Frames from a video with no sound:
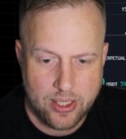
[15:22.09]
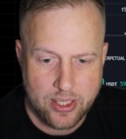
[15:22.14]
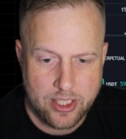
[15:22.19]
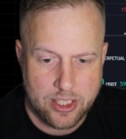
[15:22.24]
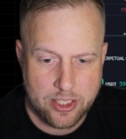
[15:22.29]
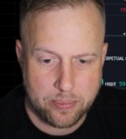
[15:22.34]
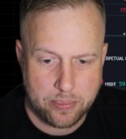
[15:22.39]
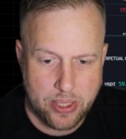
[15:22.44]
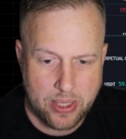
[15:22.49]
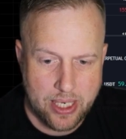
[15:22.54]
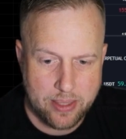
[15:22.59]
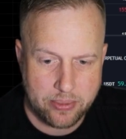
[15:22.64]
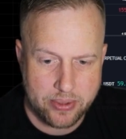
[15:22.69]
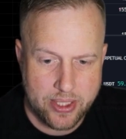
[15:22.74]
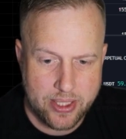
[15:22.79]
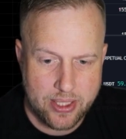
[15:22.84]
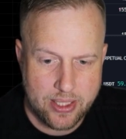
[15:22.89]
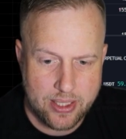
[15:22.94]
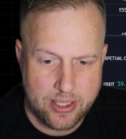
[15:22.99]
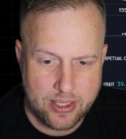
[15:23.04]
You
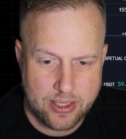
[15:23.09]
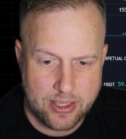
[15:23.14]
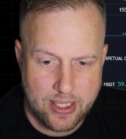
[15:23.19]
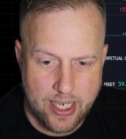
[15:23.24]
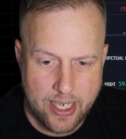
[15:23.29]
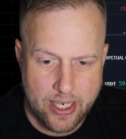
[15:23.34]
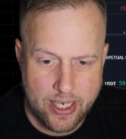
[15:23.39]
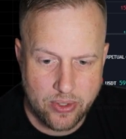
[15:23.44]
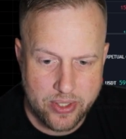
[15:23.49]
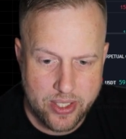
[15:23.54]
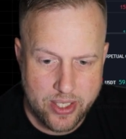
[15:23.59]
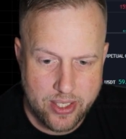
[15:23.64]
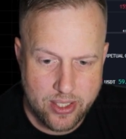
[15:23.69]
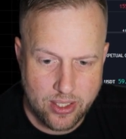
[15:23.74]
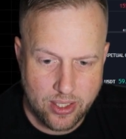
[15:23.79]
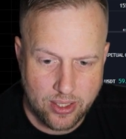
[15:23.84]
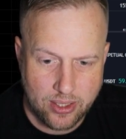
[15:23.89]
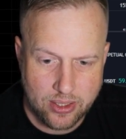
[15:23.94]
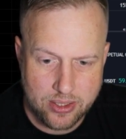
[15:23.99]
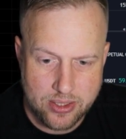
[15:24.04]
probably got out here
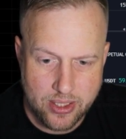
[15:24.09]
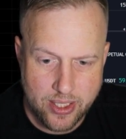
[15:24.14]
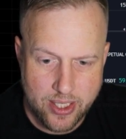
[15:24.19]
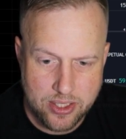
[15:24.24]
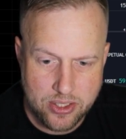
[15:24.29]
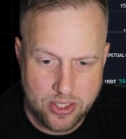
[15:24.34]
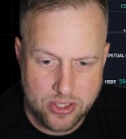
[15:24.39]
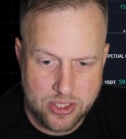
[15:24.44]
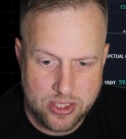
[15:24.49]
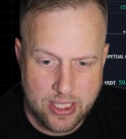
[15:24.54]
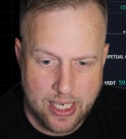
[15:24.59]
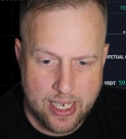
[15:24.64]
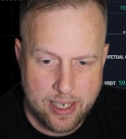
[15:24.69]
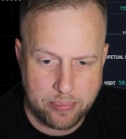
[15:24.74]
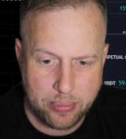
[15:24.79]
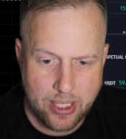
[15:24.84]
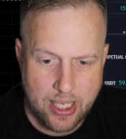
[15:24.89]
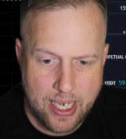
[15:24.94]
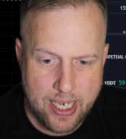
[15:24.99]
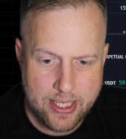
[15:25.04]
because it hit your stop
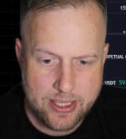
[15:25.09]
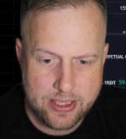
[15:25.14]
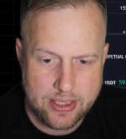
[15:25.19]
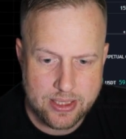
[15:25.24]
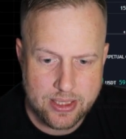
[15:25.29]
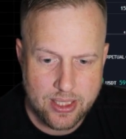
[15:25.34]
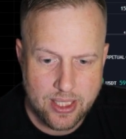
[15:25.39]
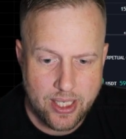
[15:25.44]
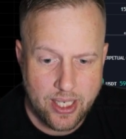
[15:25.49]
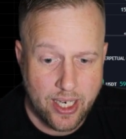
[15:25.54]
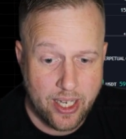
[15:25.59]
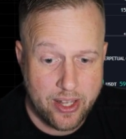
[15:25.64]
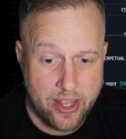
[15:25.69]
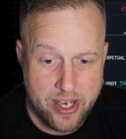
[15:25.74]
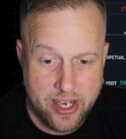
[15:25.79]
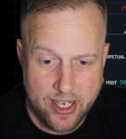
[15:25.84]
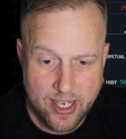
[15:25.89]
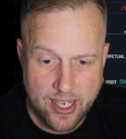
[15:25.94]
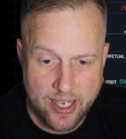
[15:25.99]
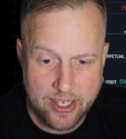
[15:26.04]
loss, and then you
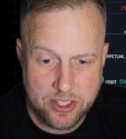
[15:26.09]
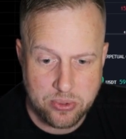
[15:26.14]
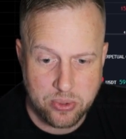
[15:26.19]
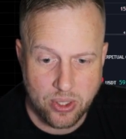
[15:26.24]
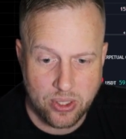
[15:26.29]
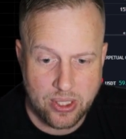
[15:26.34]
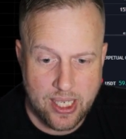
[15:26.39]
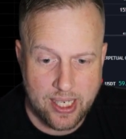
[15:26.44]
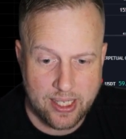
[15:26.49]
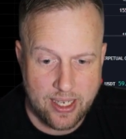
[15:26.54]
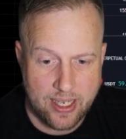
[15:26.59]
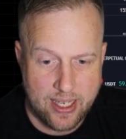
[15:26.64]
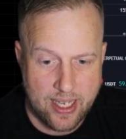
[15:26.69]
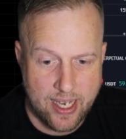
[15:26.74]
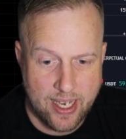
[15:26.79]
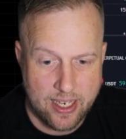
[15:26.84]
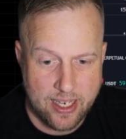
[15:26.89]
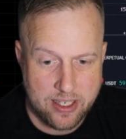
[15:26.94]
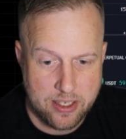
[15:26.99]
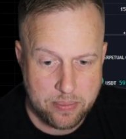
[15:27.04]
got into a long
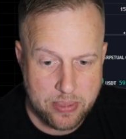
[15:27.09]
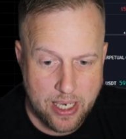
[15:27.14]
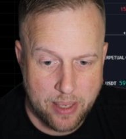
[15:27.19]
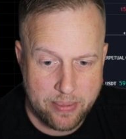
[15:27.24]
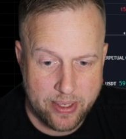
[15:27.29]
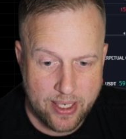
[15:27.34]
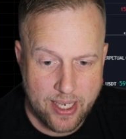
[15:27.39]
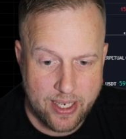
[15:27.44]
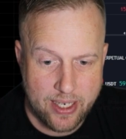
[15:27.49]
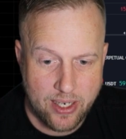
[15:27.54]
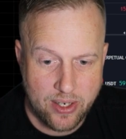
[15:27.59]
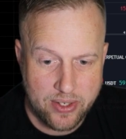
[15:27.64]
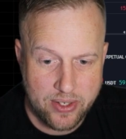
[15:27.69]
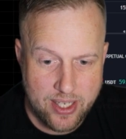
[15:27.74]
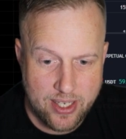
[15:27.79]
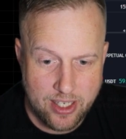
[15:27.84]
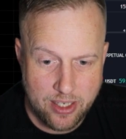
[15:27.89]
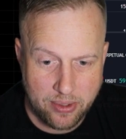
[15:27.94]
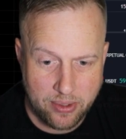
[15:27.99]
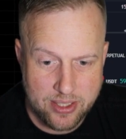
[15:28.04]
again. You probably got out
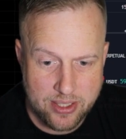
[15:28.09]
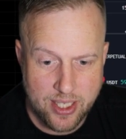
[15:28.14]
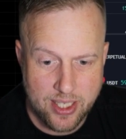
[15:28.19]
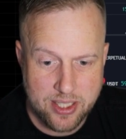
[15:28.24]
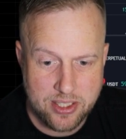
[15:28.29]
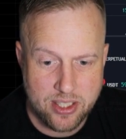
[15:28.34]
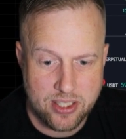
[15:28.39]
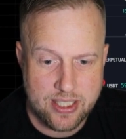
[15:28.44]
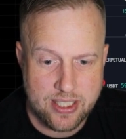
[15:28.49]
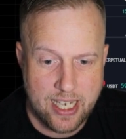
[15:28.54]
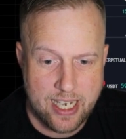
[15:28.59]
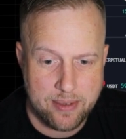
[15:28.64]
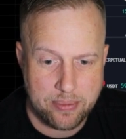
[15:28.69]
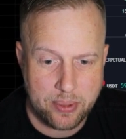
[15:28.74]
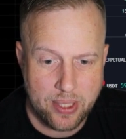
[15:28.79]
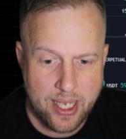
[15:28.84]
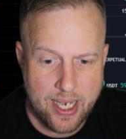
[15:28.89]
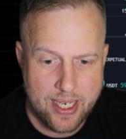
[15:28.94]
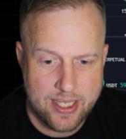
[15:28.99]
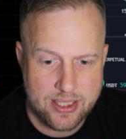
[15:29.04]
here because it hit your stop
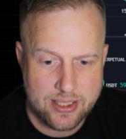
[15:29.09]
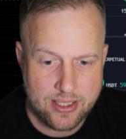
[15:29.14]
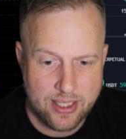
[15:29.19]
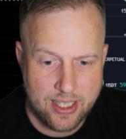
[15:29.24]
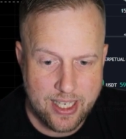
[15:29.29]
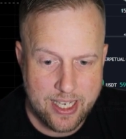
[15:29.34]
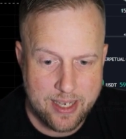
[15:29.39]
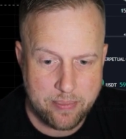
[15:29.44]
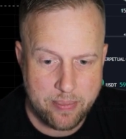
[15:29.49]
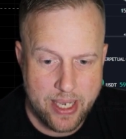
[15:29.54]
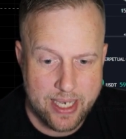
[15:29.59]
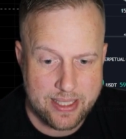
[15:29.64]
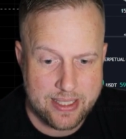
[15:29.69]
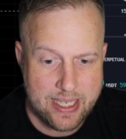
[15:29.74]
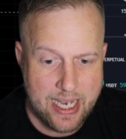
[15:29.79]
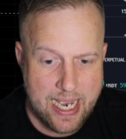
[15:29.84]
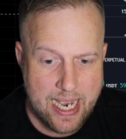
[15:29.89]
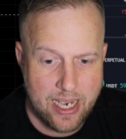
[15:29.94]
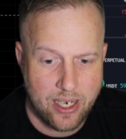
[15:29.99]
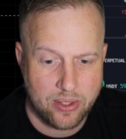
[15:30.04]
loss. It came back
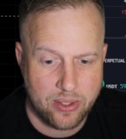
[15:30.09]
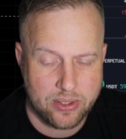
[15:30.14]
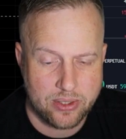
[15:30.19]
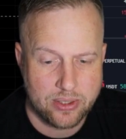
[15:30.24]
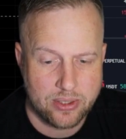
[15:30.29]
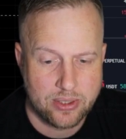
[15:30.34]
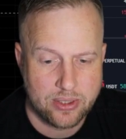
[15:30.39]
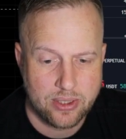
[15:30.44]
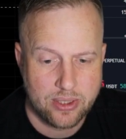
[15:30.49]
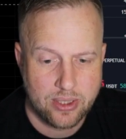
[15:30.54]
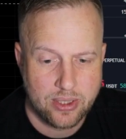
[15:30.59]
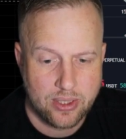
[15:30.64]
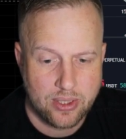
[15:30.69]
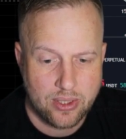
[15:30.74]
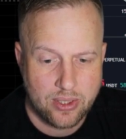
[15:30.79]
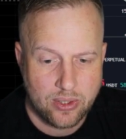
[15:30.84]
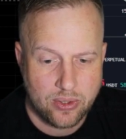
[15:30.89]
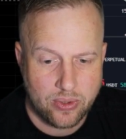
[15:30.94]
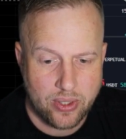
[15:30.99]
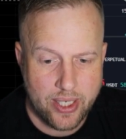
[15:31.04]
down,
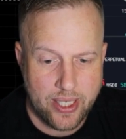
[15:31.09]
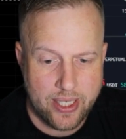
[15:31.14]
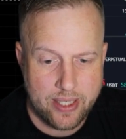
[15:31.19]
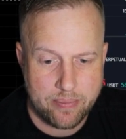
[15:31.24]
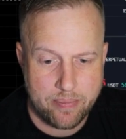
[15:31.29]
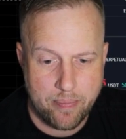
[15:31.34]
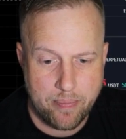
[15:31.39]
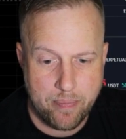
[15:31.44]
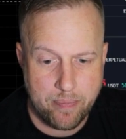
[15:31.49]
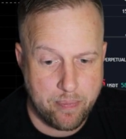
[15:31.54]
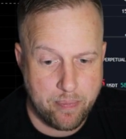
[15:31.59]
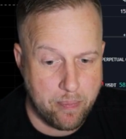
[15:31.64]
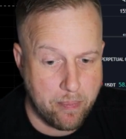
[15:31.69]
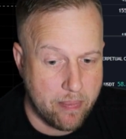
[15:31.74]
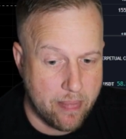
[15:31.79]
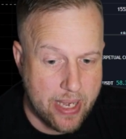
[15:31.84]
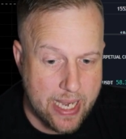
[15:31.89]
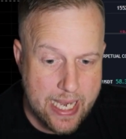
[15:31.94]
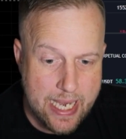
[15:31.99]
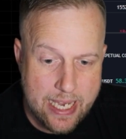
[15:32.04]
right?
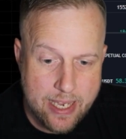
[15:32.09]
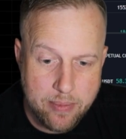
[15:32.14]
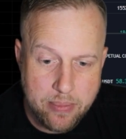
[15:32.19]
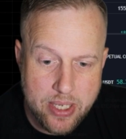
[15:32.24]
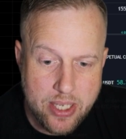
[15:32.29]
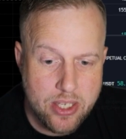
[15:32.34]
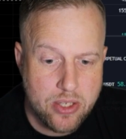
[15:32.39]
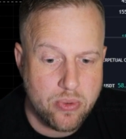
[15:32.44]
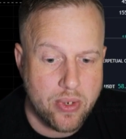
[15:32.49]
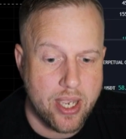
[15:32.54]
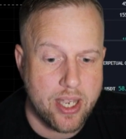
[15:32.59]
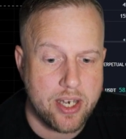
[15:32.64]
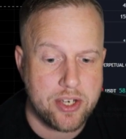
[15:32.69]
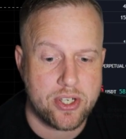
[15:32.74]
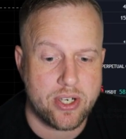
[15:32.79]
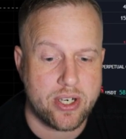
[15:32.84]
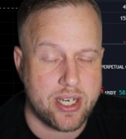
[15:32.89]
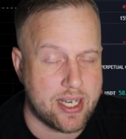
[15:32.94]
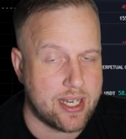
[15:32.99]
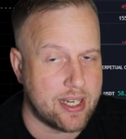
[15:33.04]
Maybe you
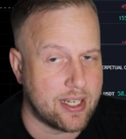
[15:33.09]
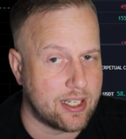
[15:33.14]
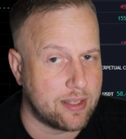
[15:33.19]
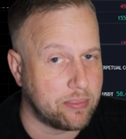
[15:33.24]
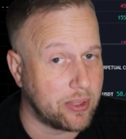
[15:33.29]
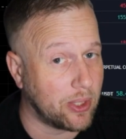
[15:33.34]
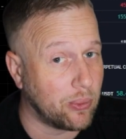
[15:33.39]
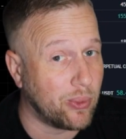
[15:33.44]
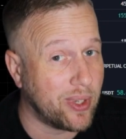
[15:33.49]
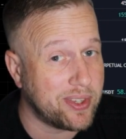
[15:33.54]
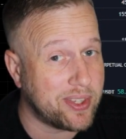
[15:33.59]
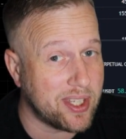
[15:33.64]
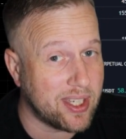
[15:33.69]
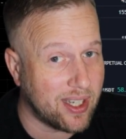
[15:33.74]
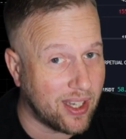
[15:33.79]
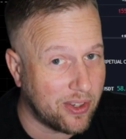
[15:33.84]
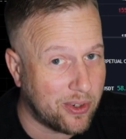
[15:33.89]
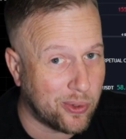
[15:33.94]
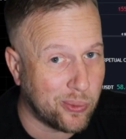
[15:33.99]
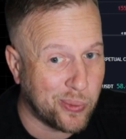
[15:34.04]
entered here, but it went the
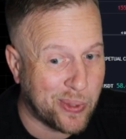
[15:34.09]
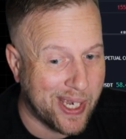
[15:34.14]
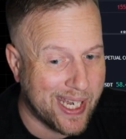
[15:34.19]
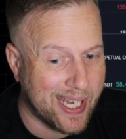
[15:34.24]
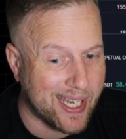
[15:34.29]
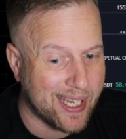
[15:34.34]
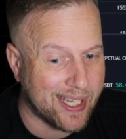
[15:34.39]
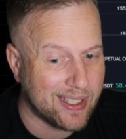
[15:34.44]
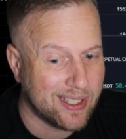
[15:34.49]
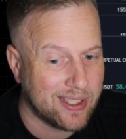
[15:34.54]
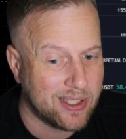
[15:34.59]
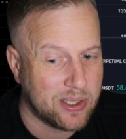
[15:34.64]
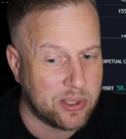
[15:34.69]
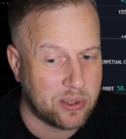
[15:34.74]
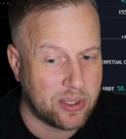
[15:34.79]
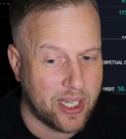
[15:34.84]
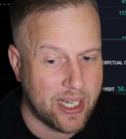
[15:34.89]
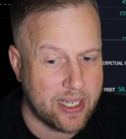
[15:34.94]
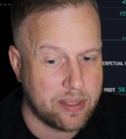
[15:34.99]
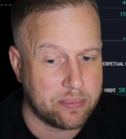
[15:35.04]
other way,
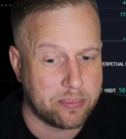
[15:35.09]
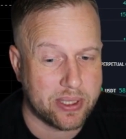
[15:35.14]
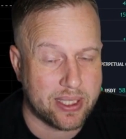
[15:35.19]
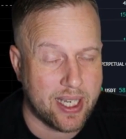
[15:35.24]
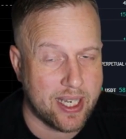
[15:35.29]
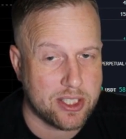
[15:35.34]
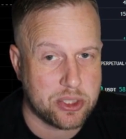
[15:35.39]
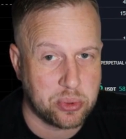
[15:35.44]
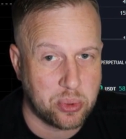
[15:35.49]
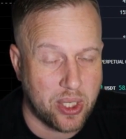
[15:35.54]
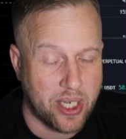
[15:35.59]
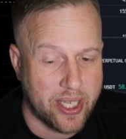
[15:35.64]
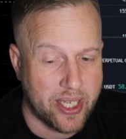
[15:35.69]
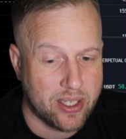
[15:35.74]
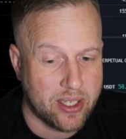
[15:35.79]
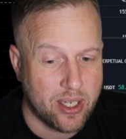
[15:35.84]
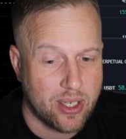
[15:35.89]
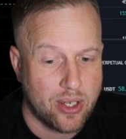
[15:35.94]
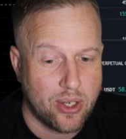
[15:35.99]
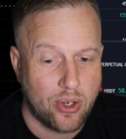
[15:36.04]
right? But guess what?
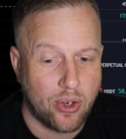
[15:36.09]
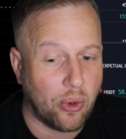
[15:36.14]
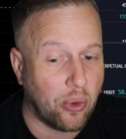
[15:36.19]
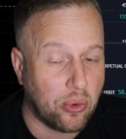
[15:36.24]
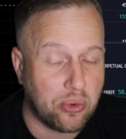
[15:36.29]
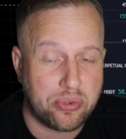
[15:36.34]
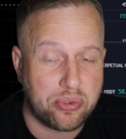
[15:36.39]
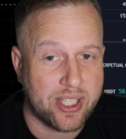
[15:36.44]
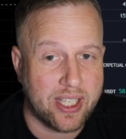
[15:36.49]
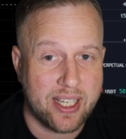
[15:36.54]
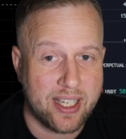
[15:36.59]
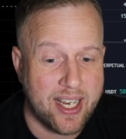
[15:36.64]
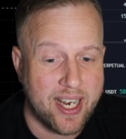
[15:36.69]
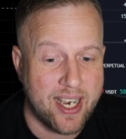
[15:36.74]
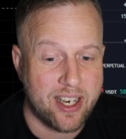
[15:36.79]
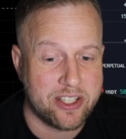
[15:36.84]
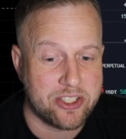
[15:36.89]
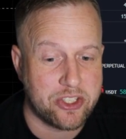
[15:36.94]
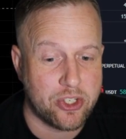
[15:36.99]
Who freaking cares?